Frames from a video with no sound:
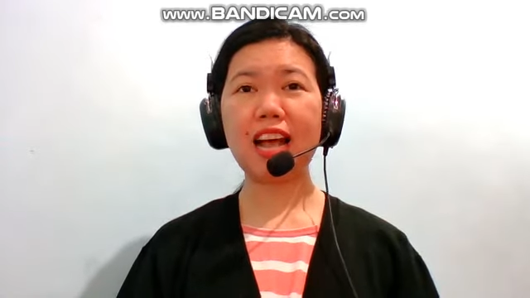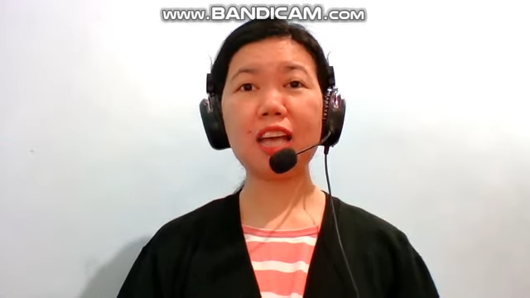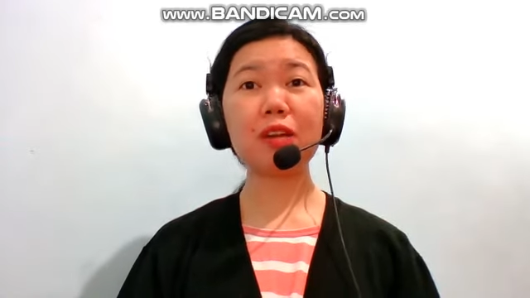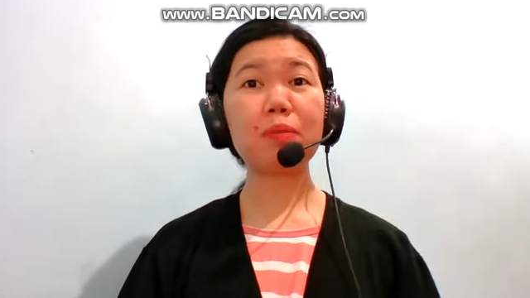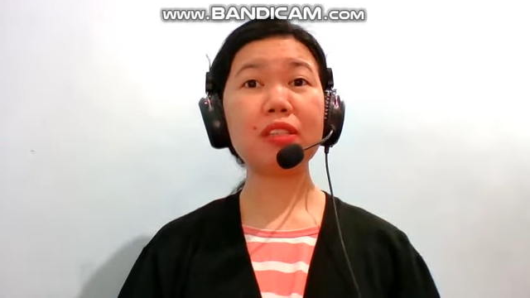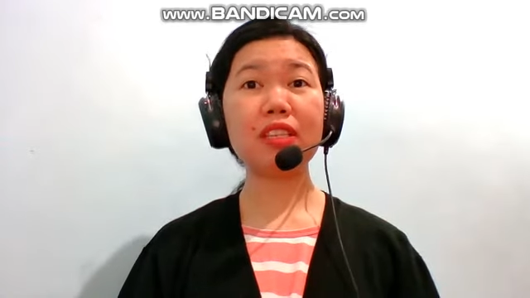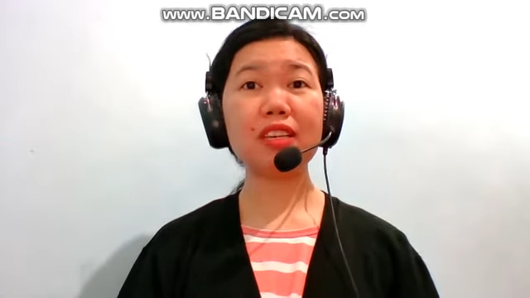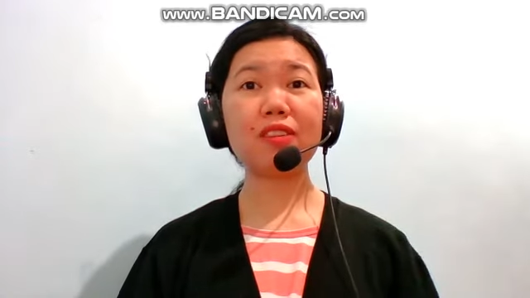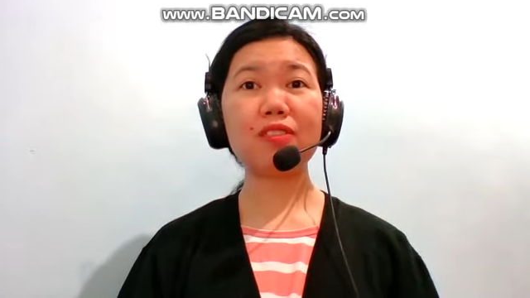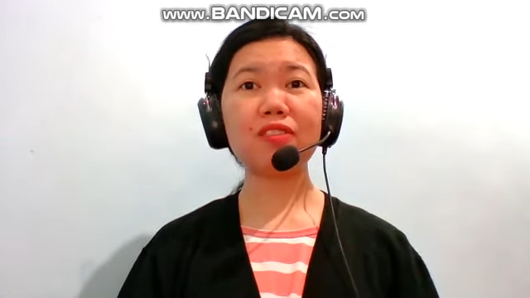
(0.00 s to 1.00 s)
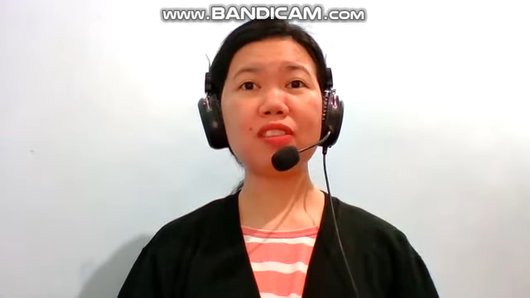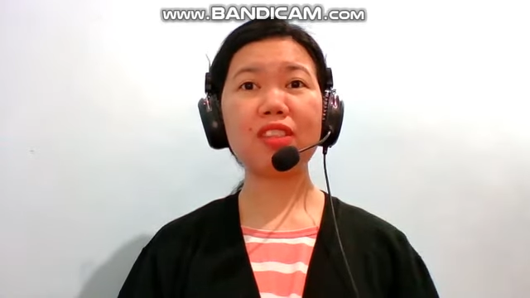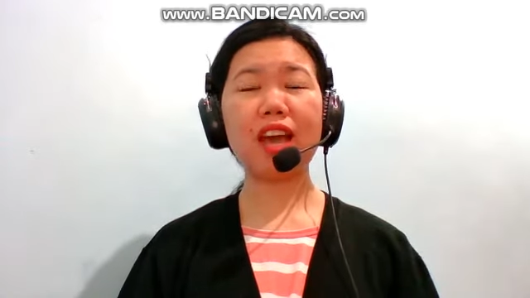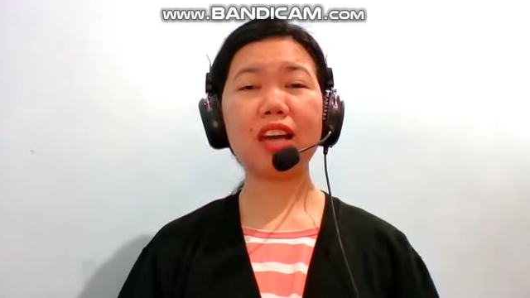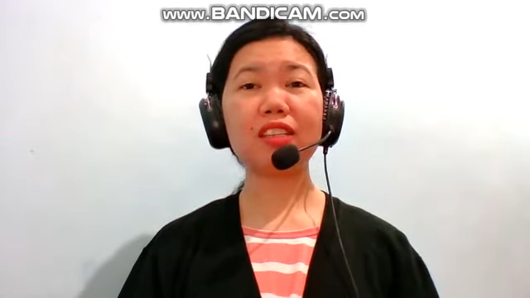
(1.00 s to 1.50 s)
I believe
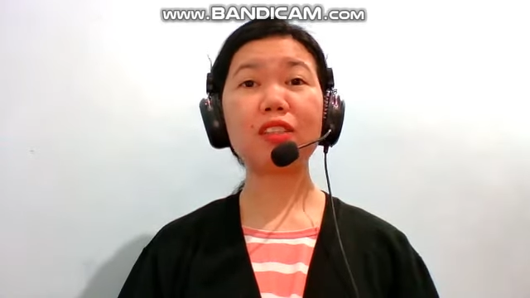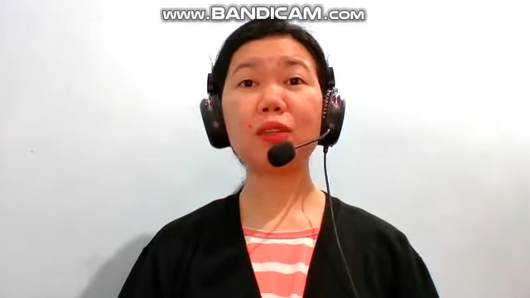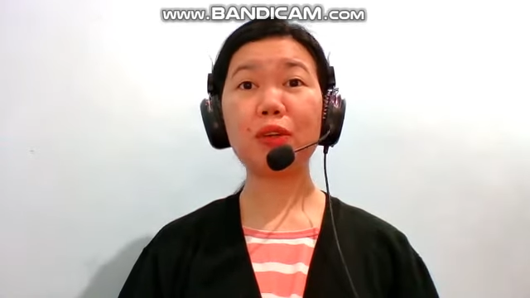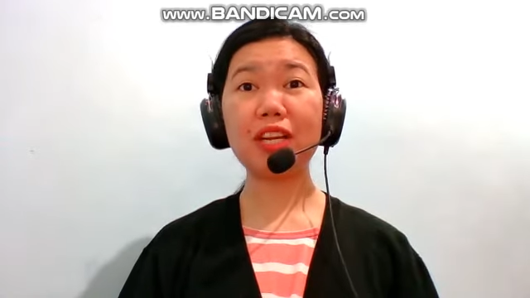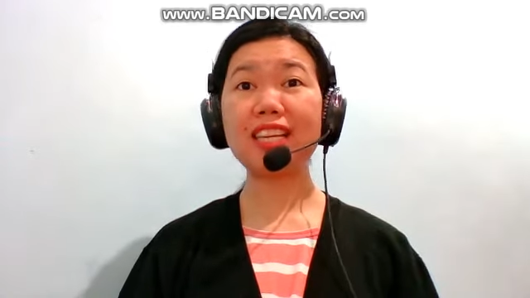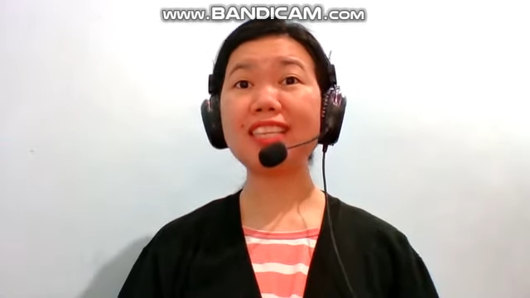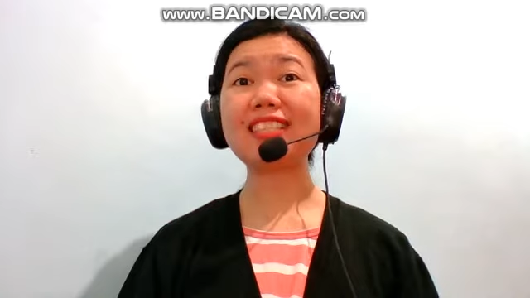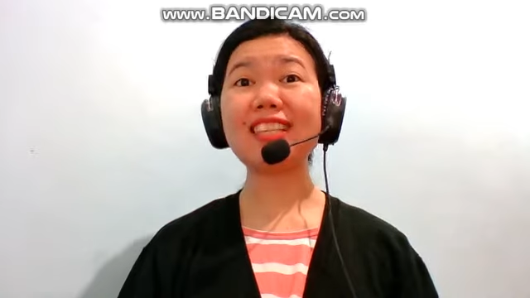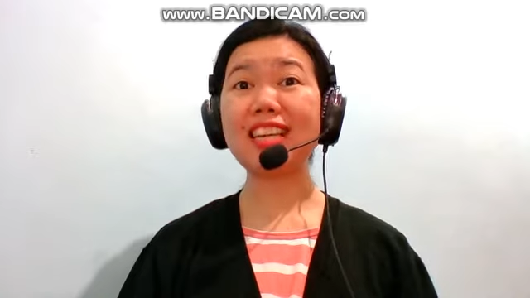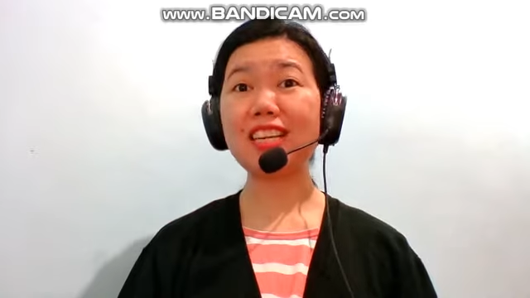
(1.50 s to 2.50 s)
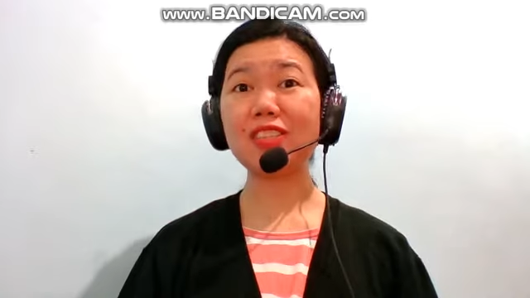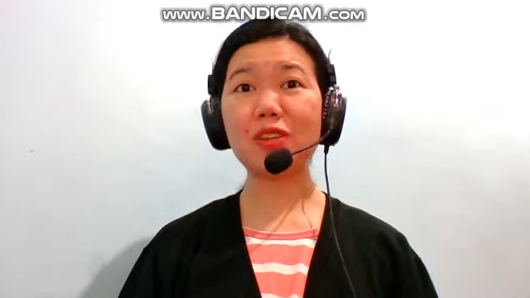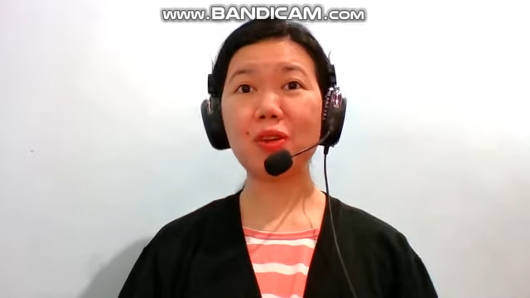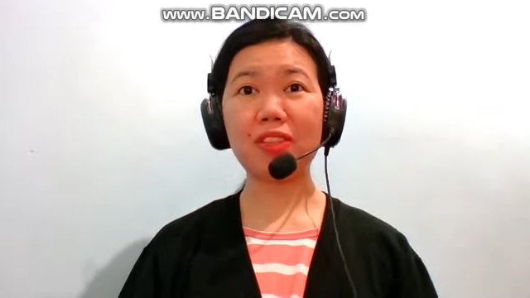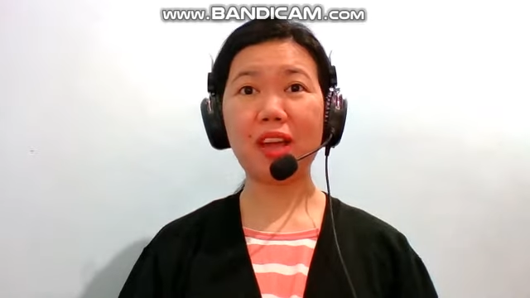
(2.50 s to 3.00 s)
that learning is
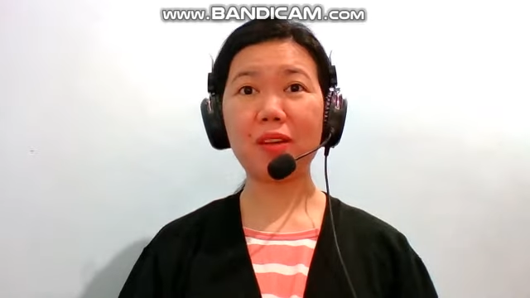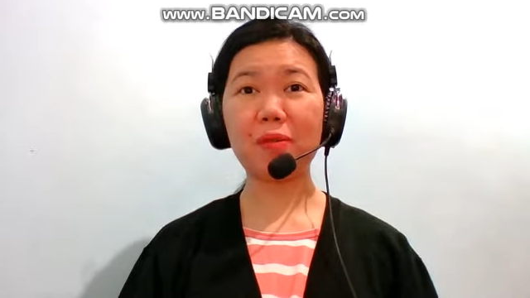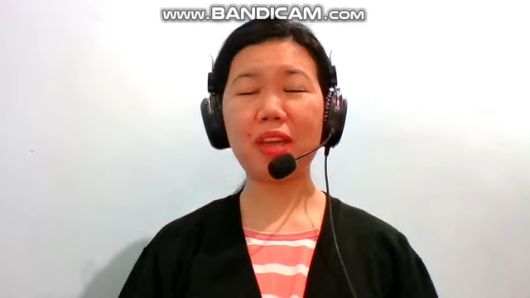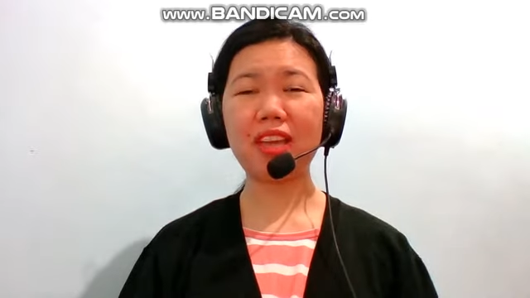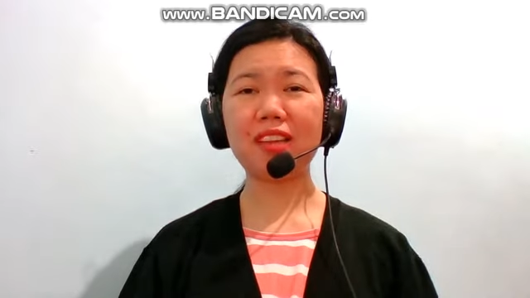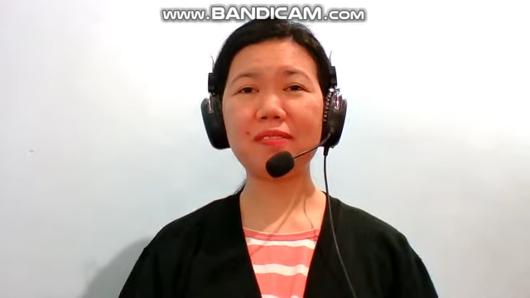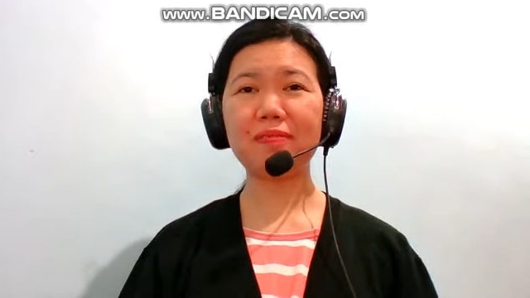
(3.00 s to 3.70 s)
easier that way.